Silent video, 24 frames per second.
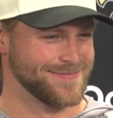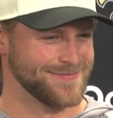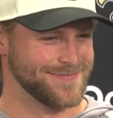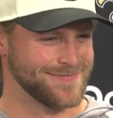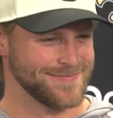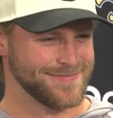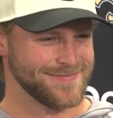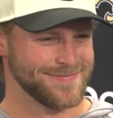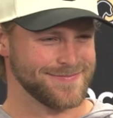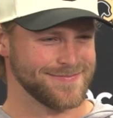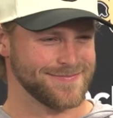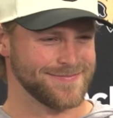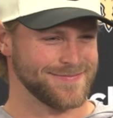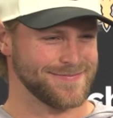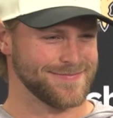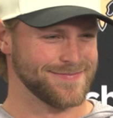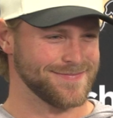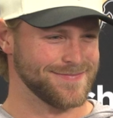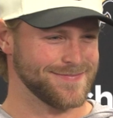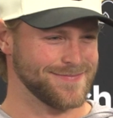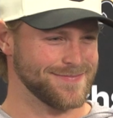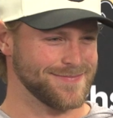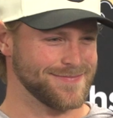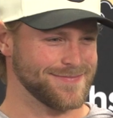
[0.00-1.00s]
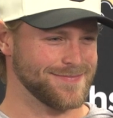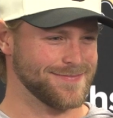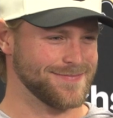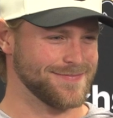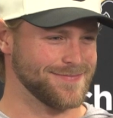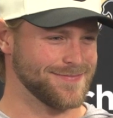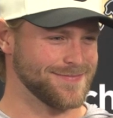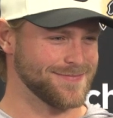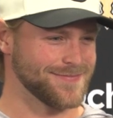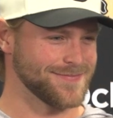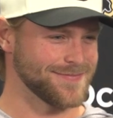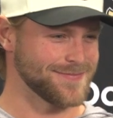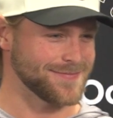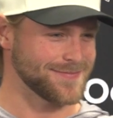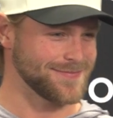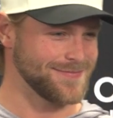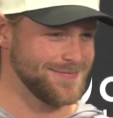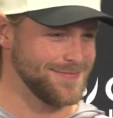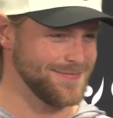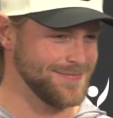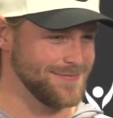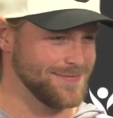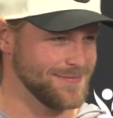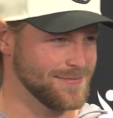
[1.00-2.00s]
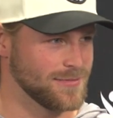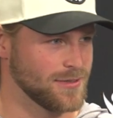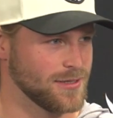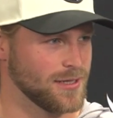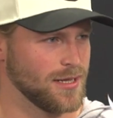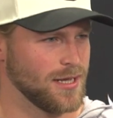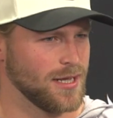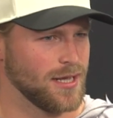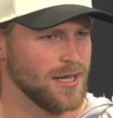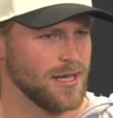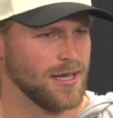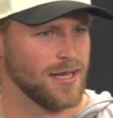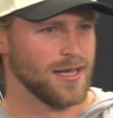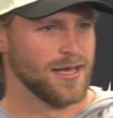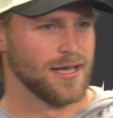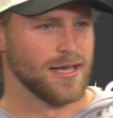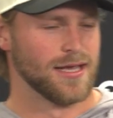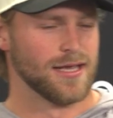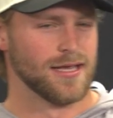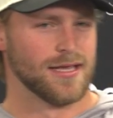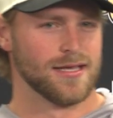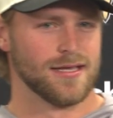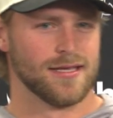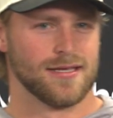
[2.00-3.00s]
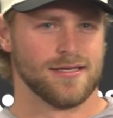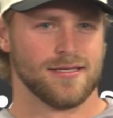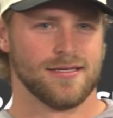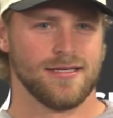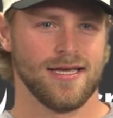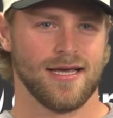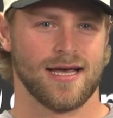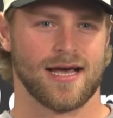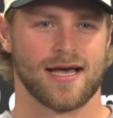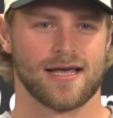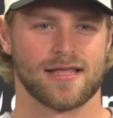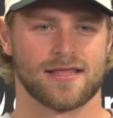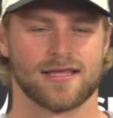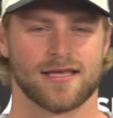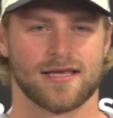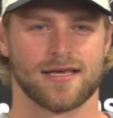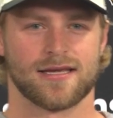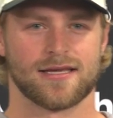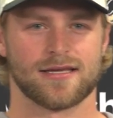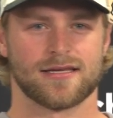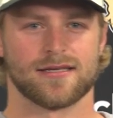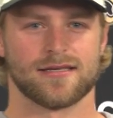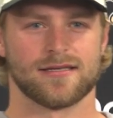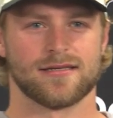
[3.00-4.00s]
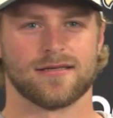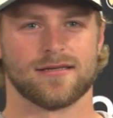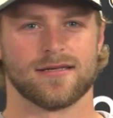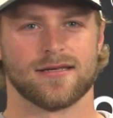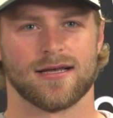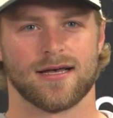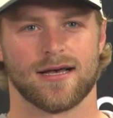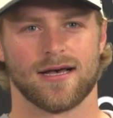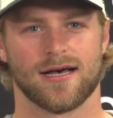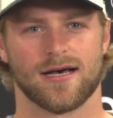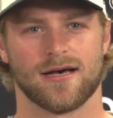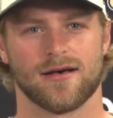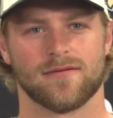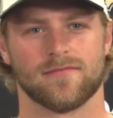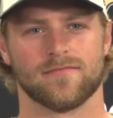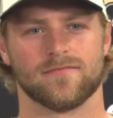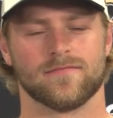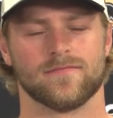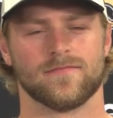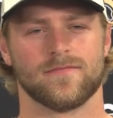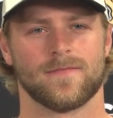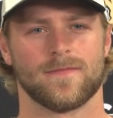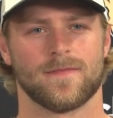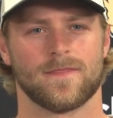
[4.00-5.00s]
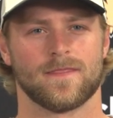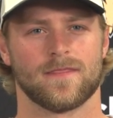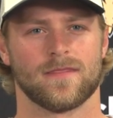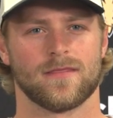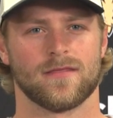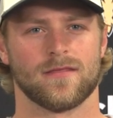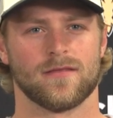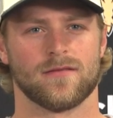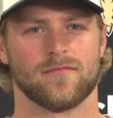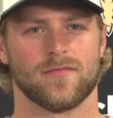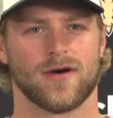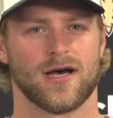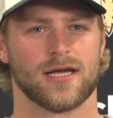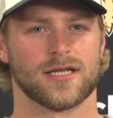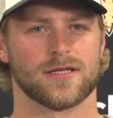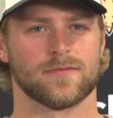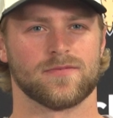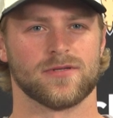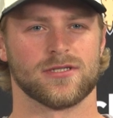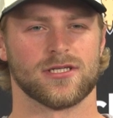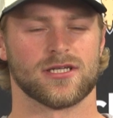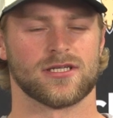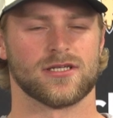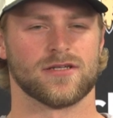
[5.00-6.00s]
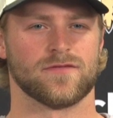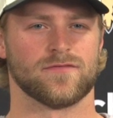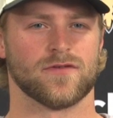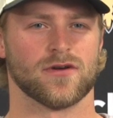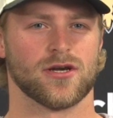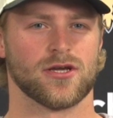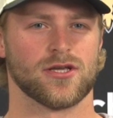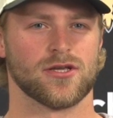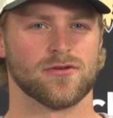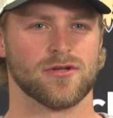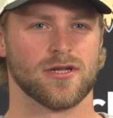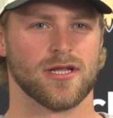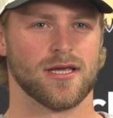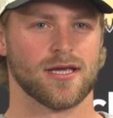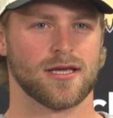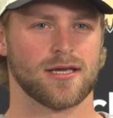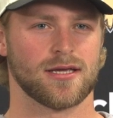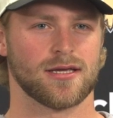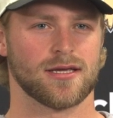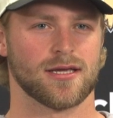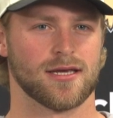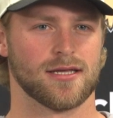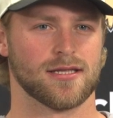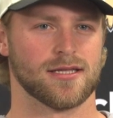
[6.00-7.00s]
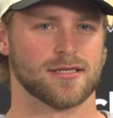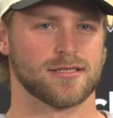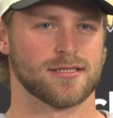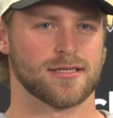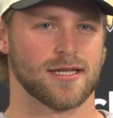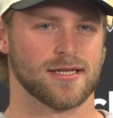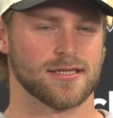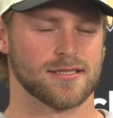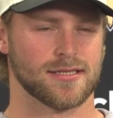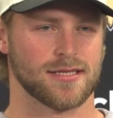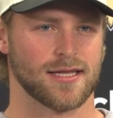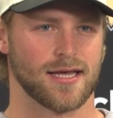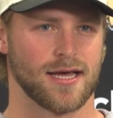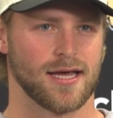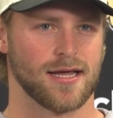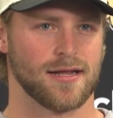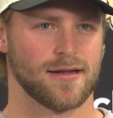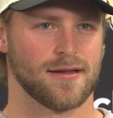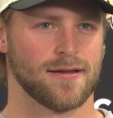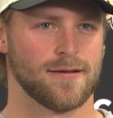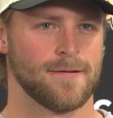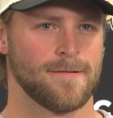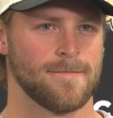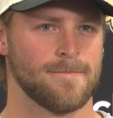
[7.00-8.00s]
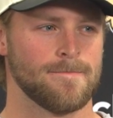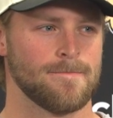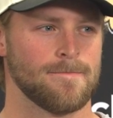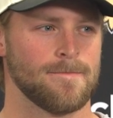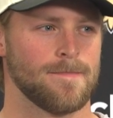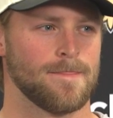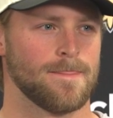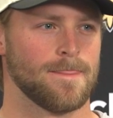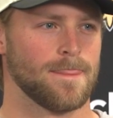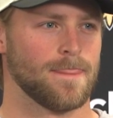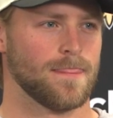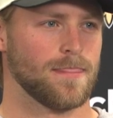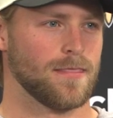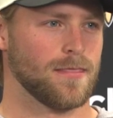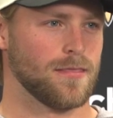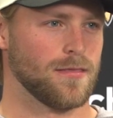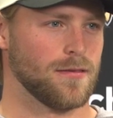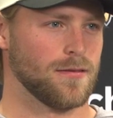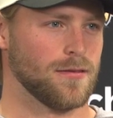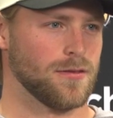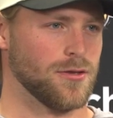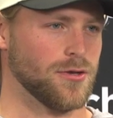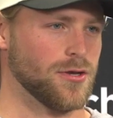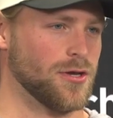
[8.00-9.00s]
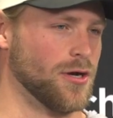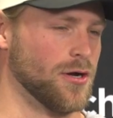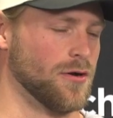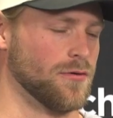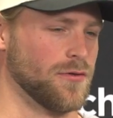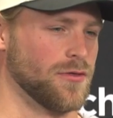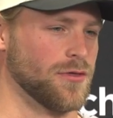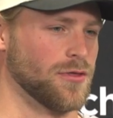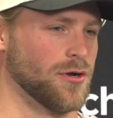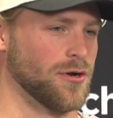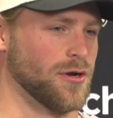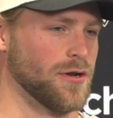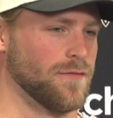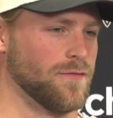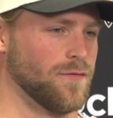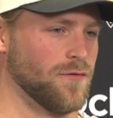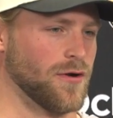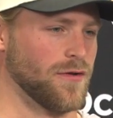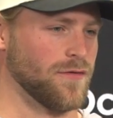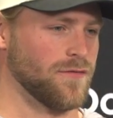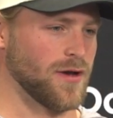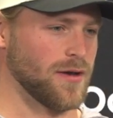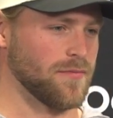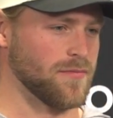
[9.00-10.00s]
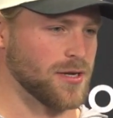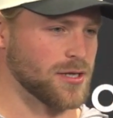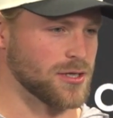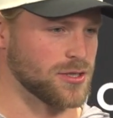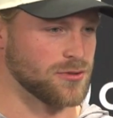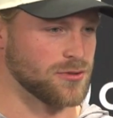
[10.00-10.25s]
Do you enjoy that, that pressure, right, that role? Yeah, I think um, my position is very unique in the sense that you go thirty, forty-five minute